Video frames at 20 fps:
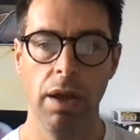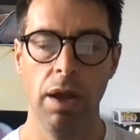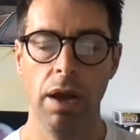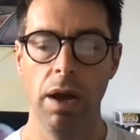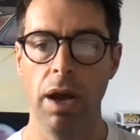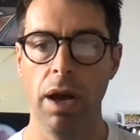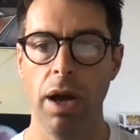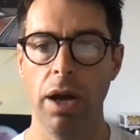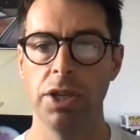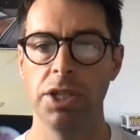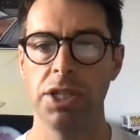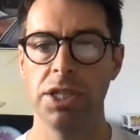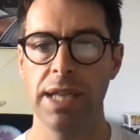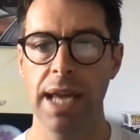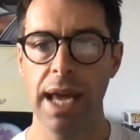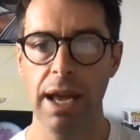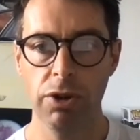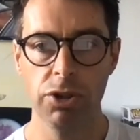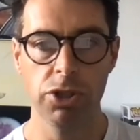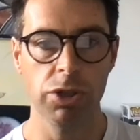A
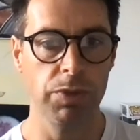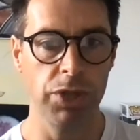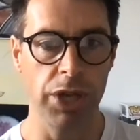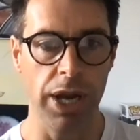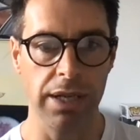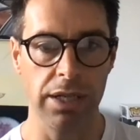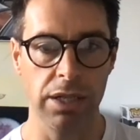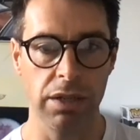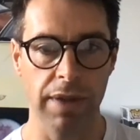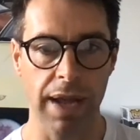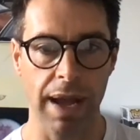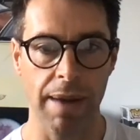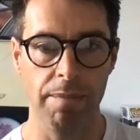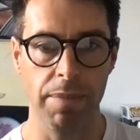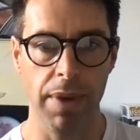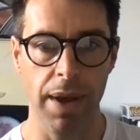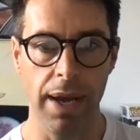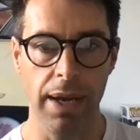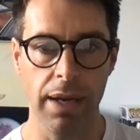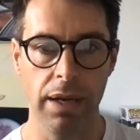sales objective
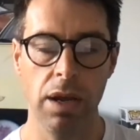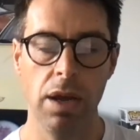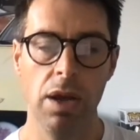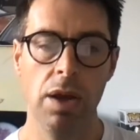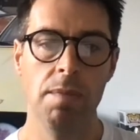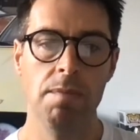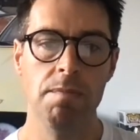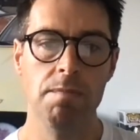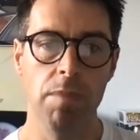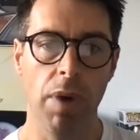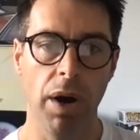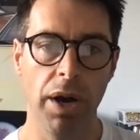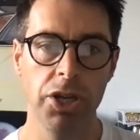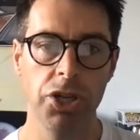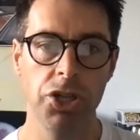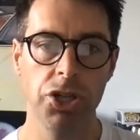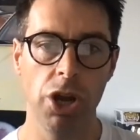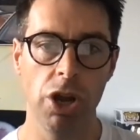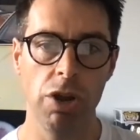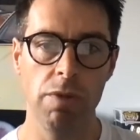campaign might
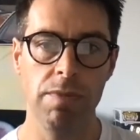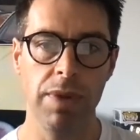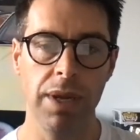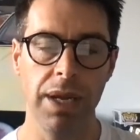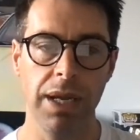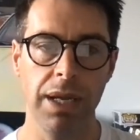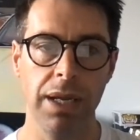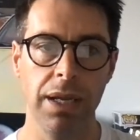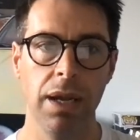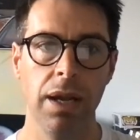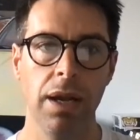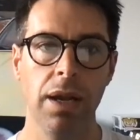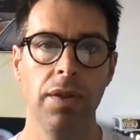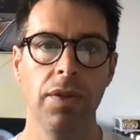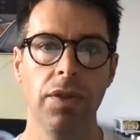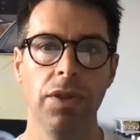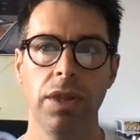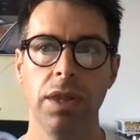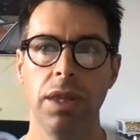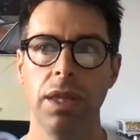show me
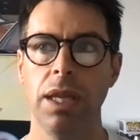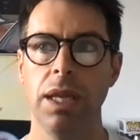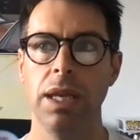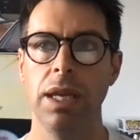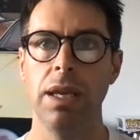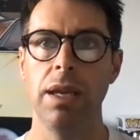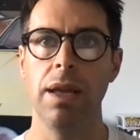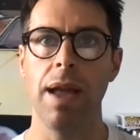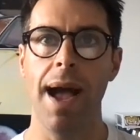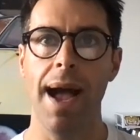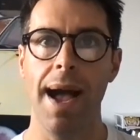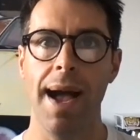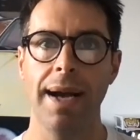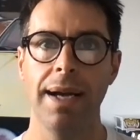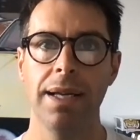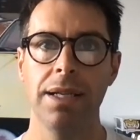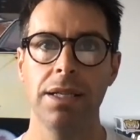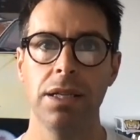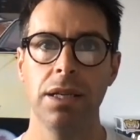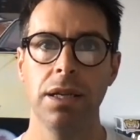the
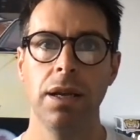ad